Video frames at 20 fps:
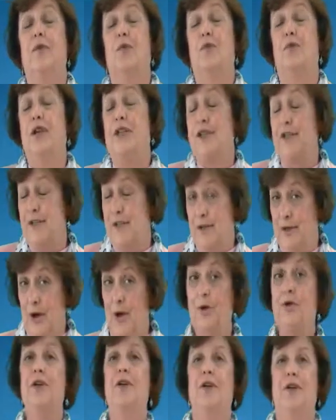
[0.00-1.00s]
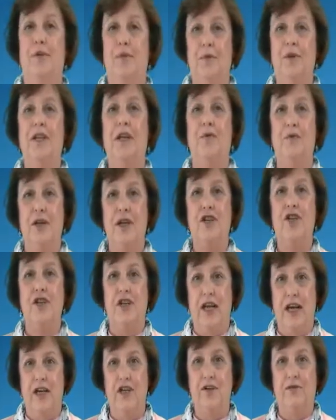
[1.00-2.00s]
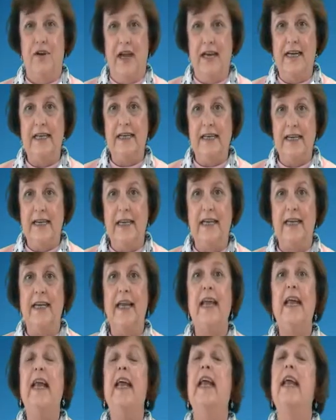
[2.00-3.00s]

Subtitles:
reaches adulthood when they reach the age of 18,